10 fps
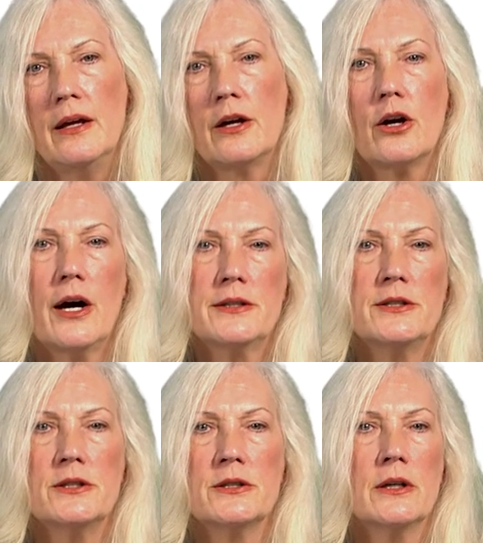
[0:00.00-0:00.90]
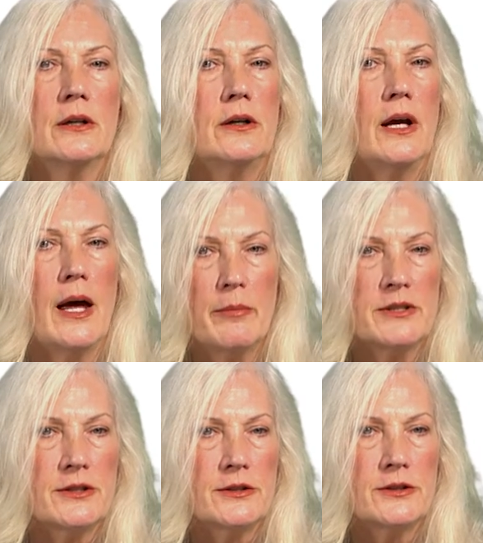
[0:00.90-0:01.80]
It causes
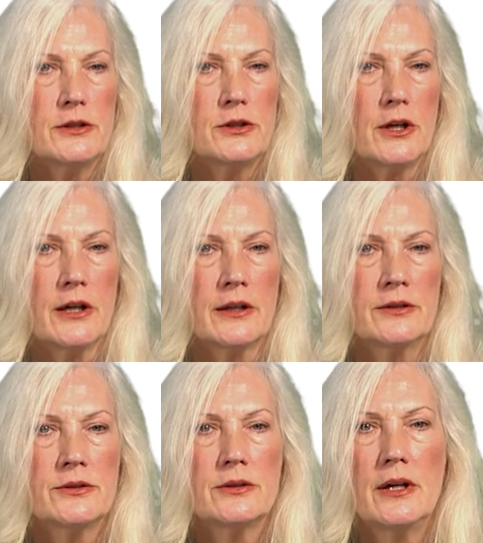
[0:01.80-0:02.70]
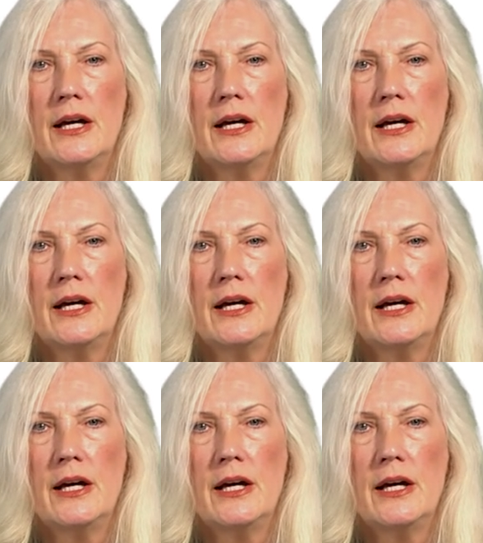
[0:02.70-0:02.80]
emesis in dogs